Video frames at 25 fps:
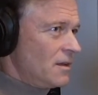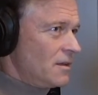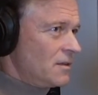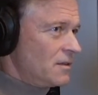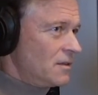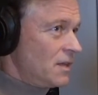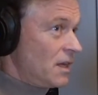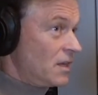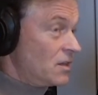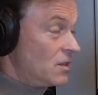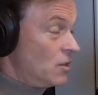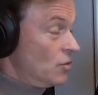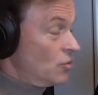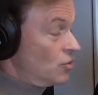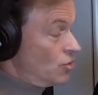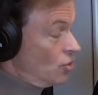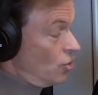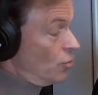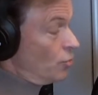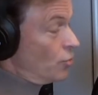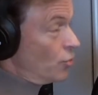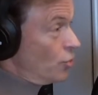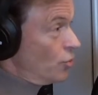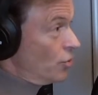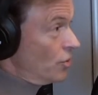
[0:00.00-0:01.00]
sex looks
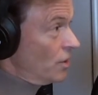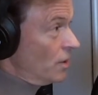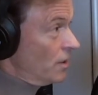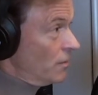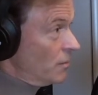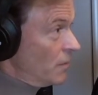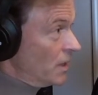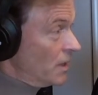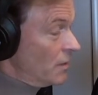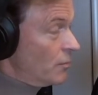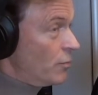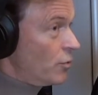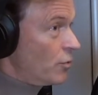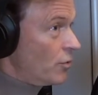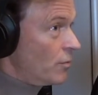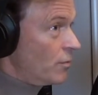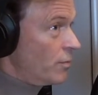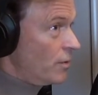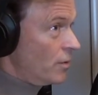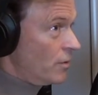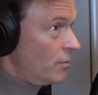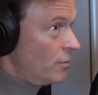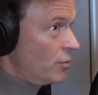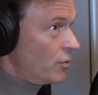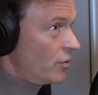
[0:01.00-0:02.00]
so brutal in many
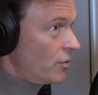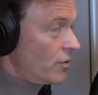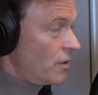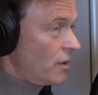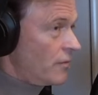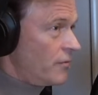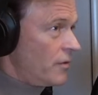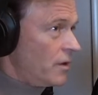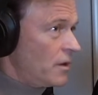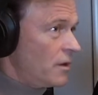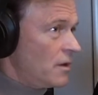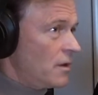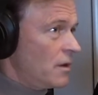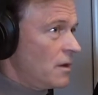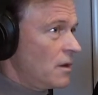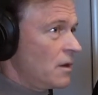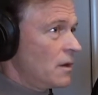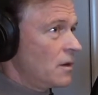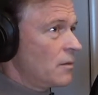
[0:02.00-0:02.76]
pornographic